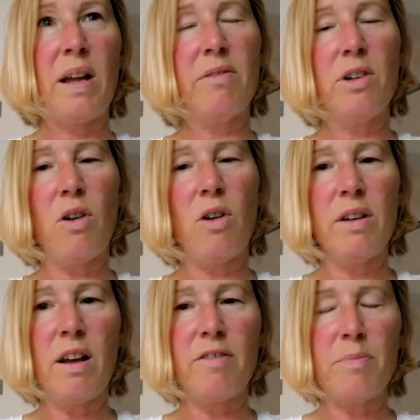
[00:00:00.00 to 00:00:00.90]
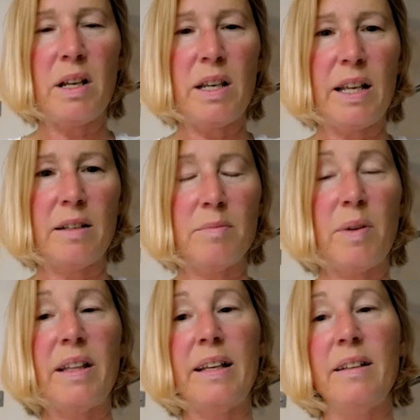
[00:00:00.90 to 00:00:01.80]
we haven't got enough money,
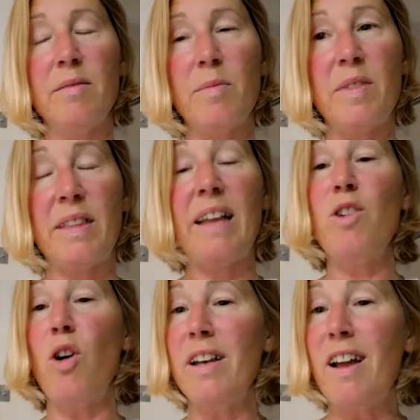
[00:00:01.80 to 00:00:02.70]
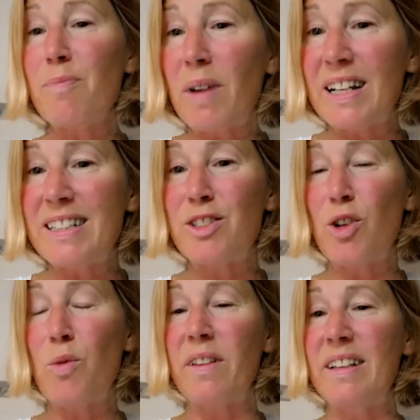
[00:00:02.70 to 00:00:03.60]
but they've got enough money to
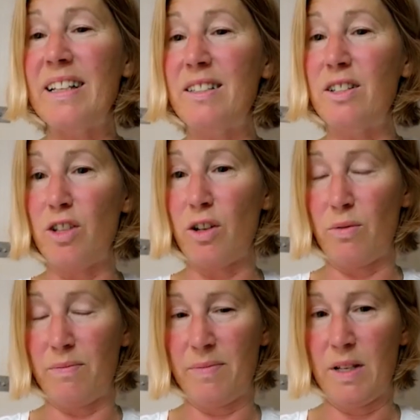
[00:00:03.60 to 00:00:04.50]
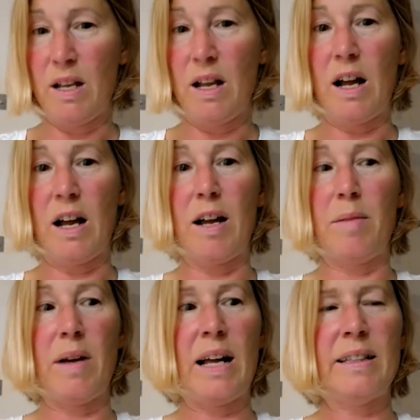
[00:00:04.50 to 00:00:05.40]
do what they need to do.
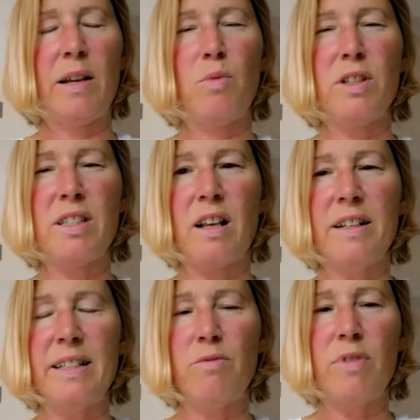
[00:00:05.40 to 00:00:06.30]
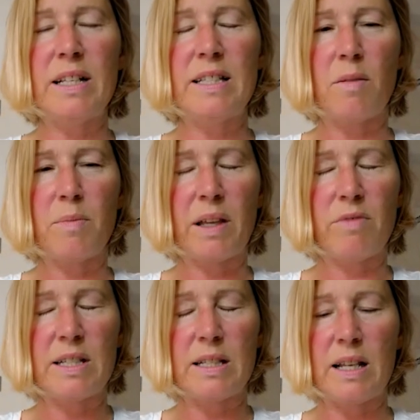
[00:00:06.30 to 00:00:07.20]
And I did read something
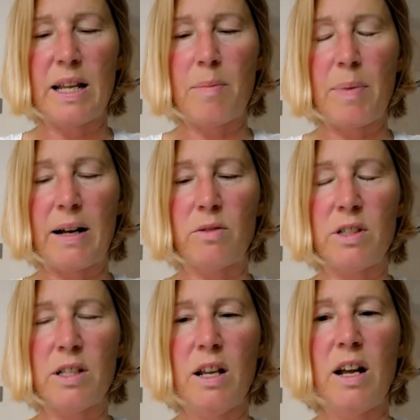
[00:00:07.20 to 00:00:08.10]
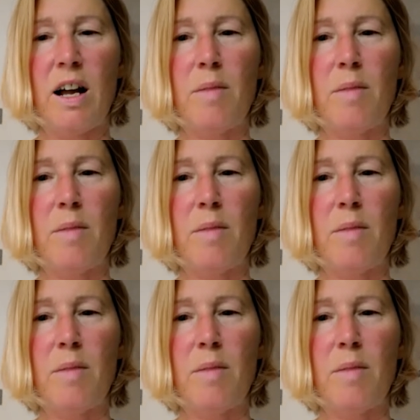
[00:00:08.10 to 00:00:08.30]
recently about